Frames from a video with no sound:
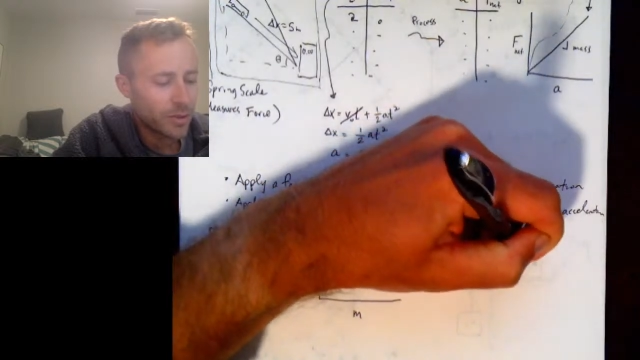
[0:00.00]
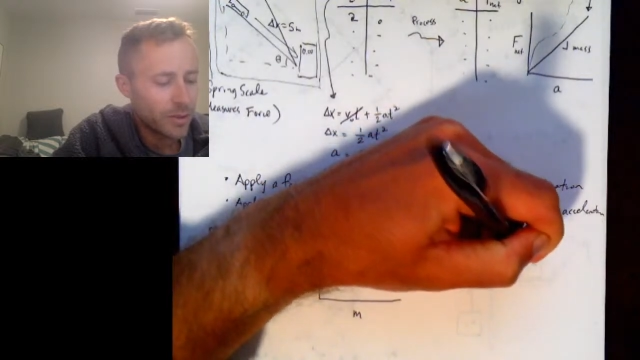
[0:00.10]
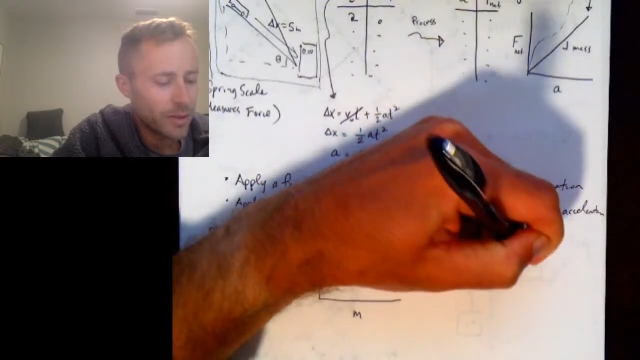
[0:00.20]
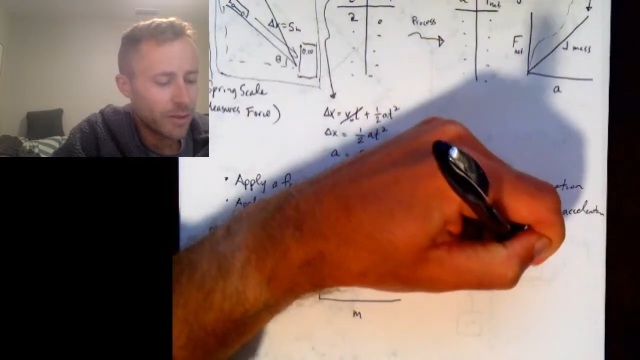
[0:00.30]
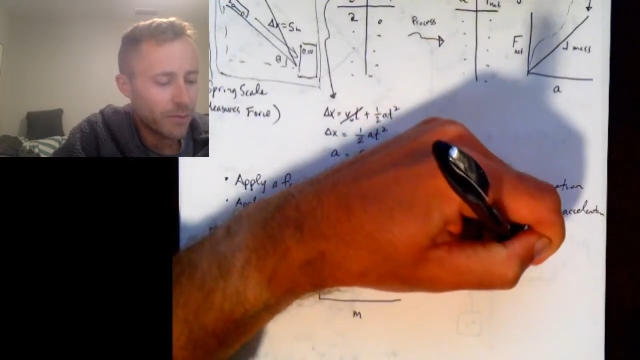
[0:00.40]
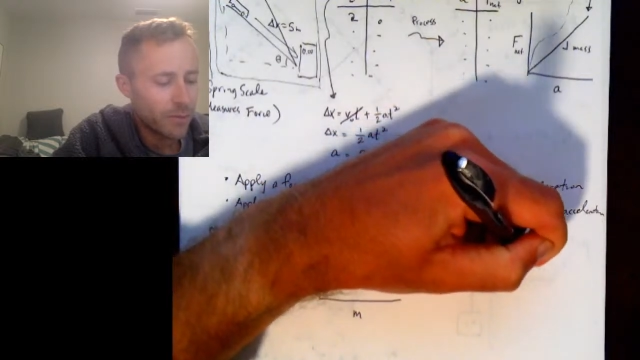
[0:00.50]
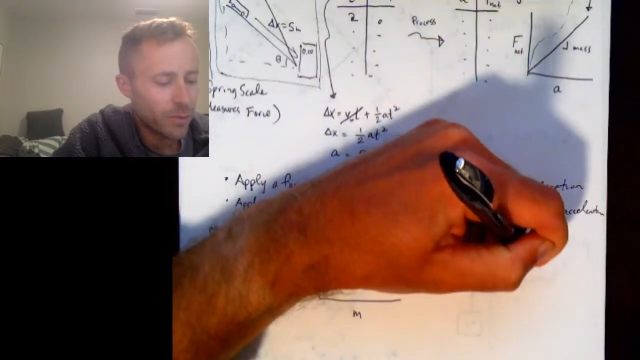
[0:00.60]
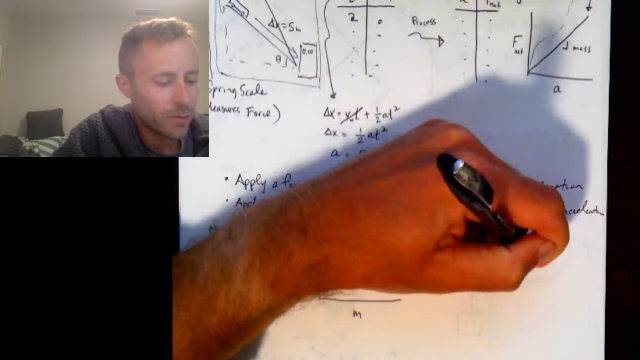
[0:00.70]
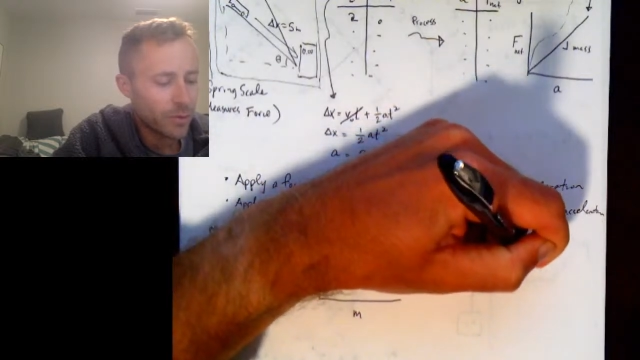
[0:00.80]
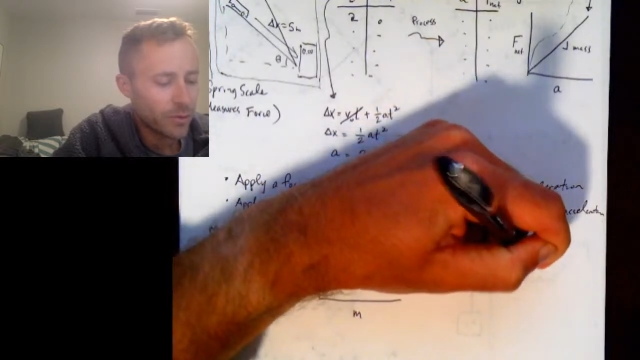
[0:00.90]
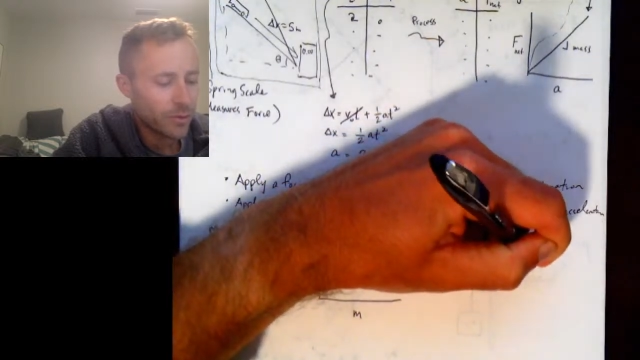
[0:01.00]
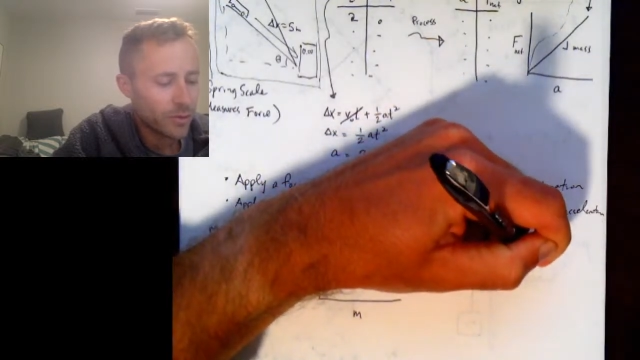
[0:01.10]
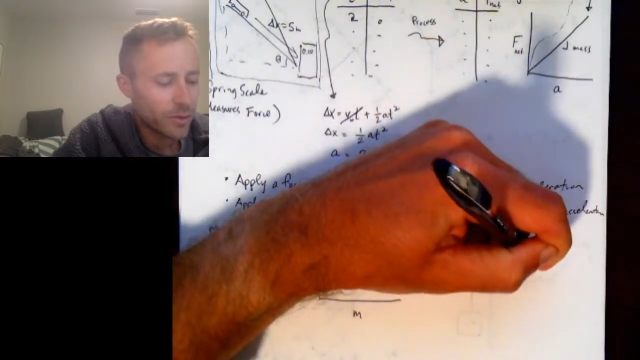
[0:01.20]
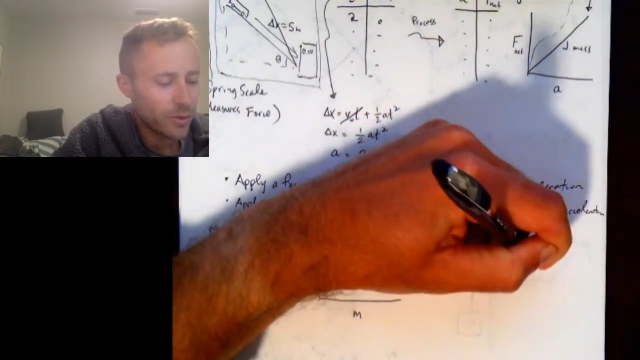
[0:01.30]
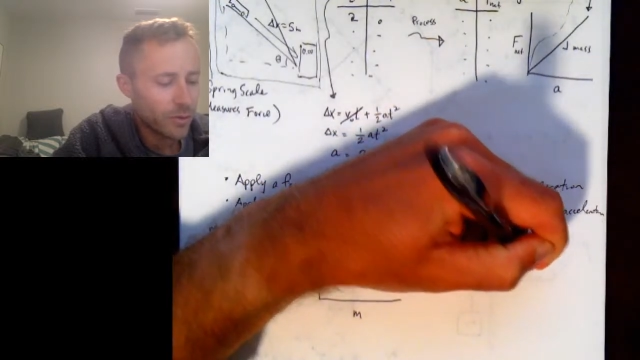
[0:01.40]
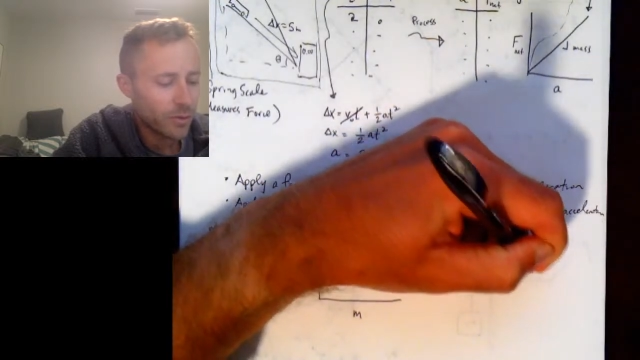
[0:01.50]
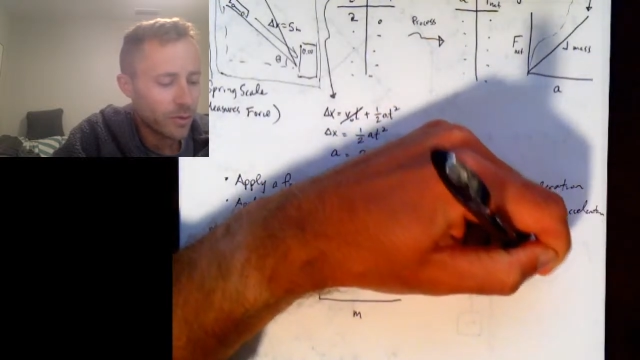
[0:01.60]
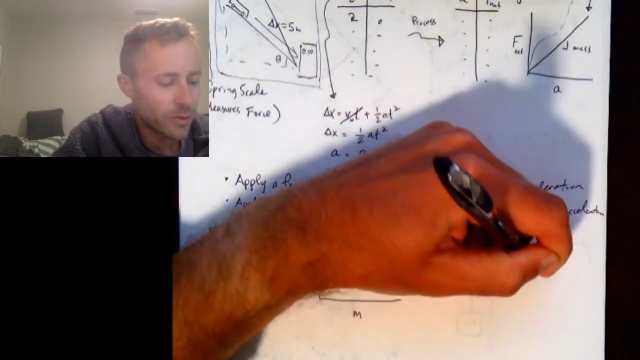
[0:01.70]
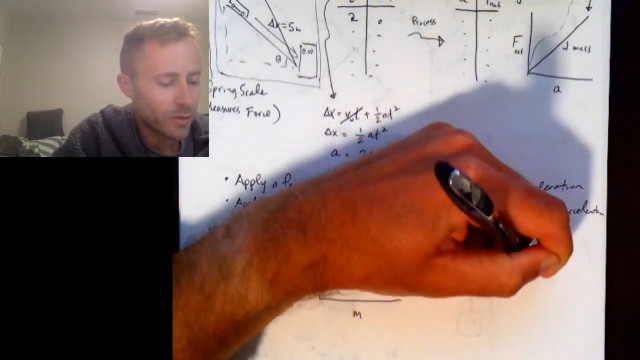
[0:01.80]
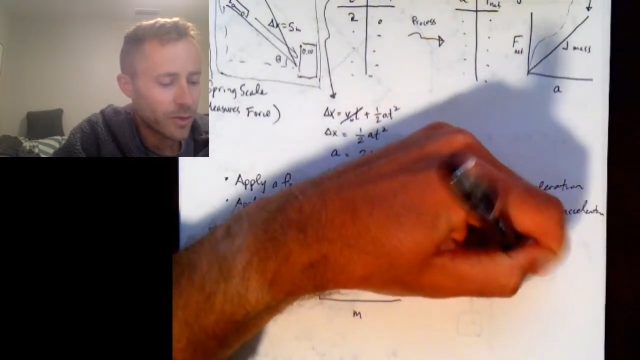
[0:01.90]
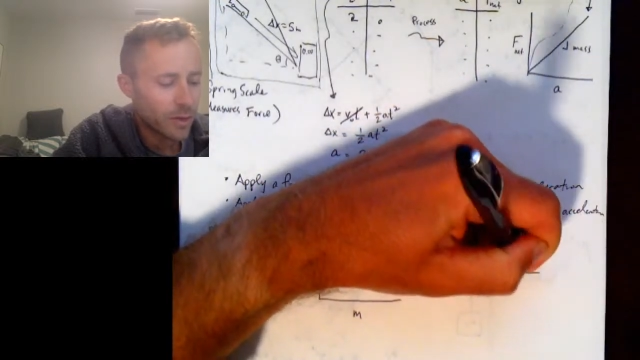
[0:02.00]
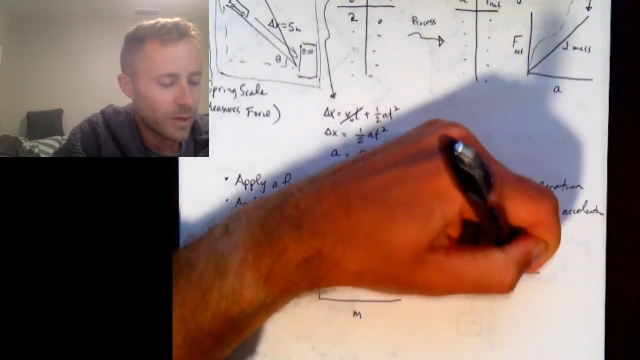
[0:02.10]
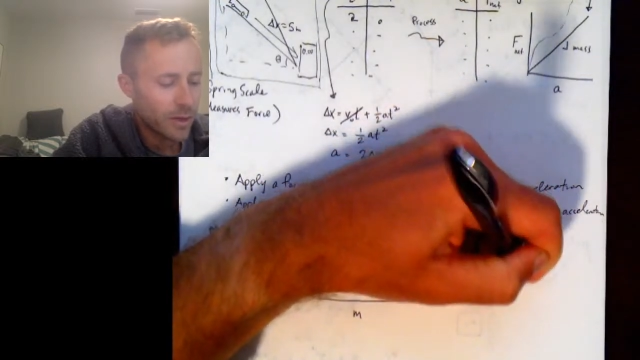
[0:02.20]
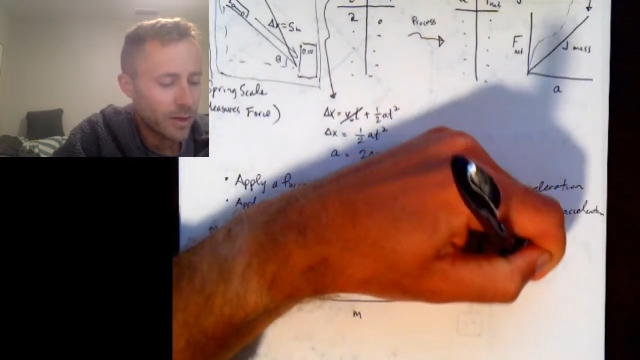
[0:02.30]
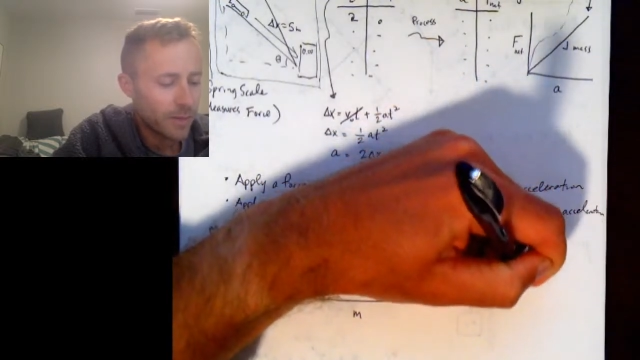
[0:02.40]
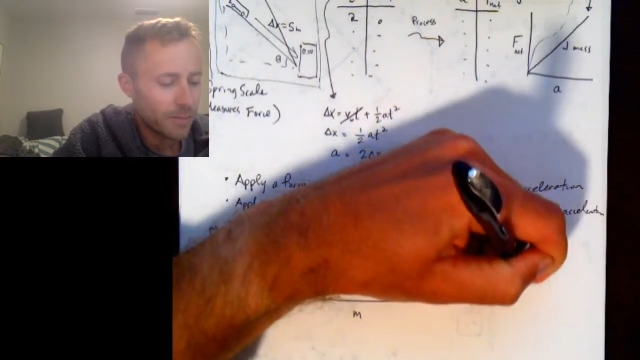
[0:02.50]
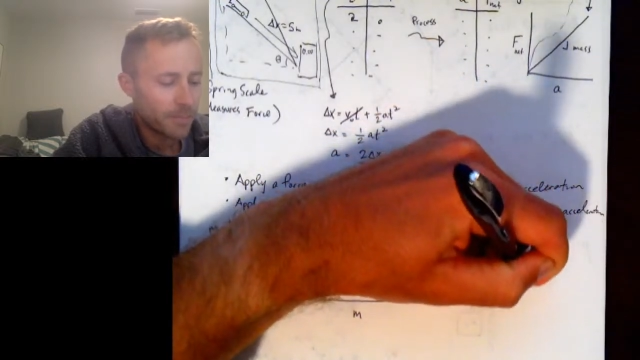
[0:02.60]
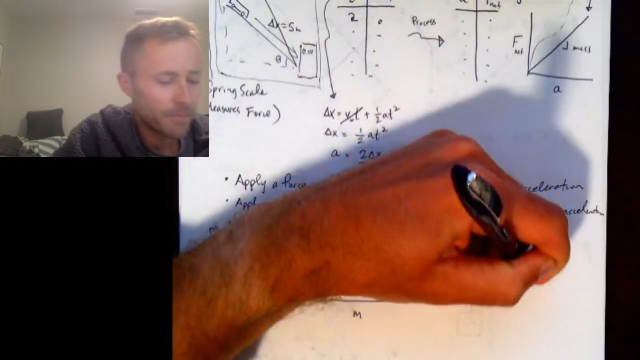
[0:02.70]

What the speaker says: net force over m.